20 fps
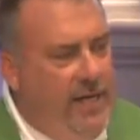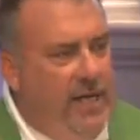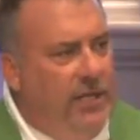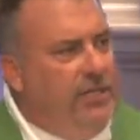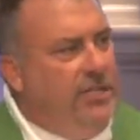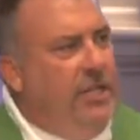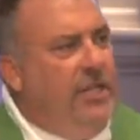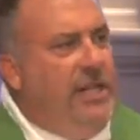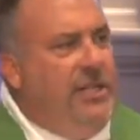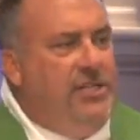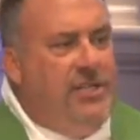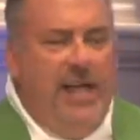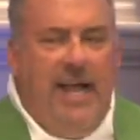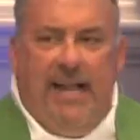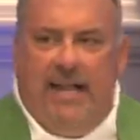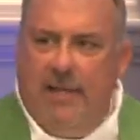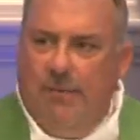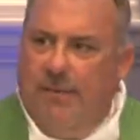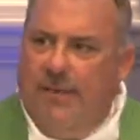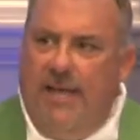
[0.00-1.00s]

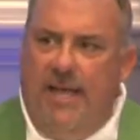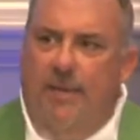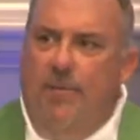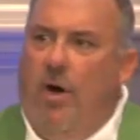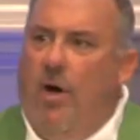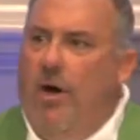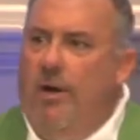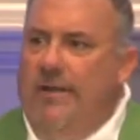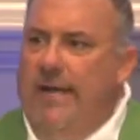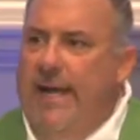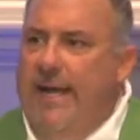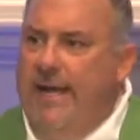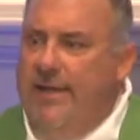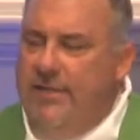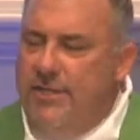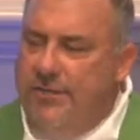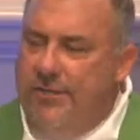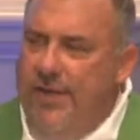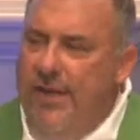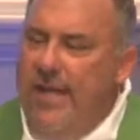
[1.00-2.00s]
chitty-chatting with him all day and
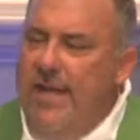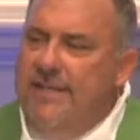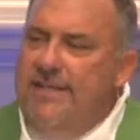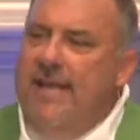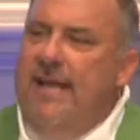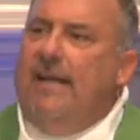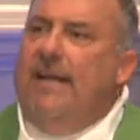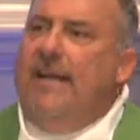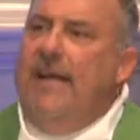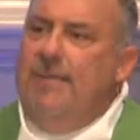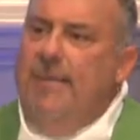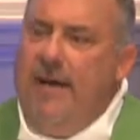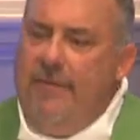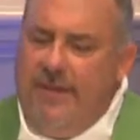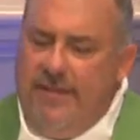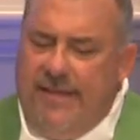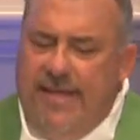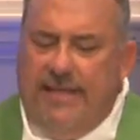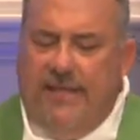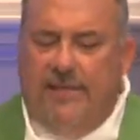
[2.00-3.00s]
just telling him
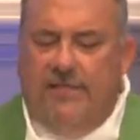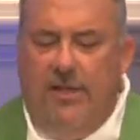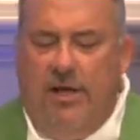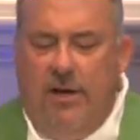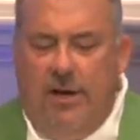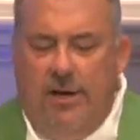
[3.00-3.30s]
everything that's on